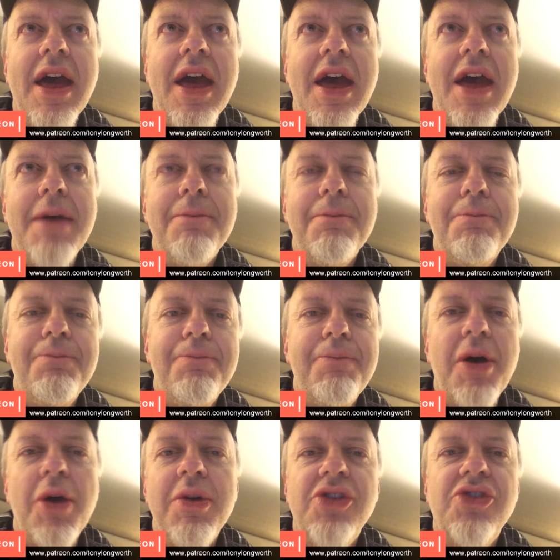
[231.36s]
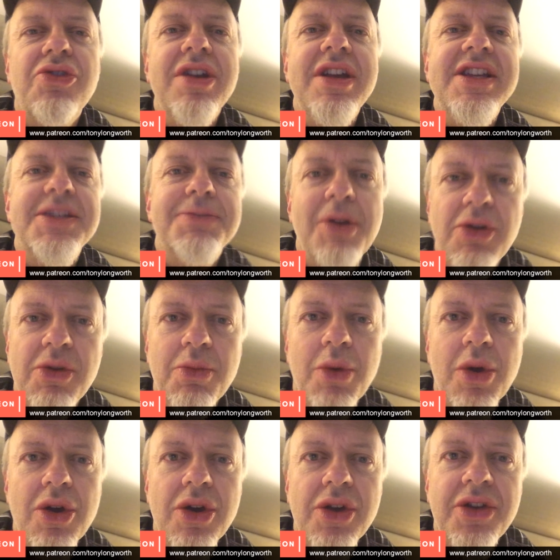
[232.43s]
um, poetry, spoken
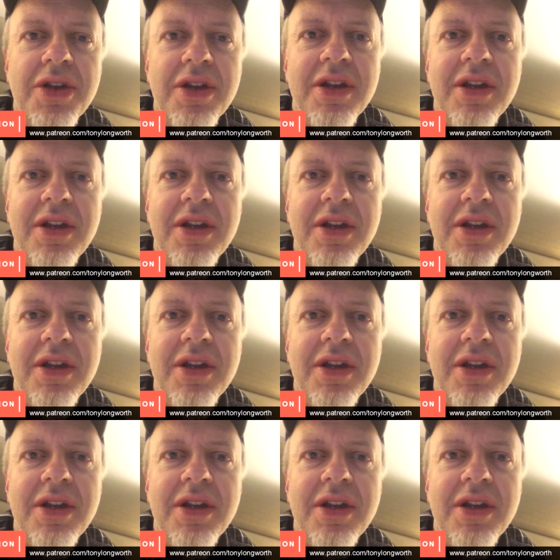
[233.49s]
word,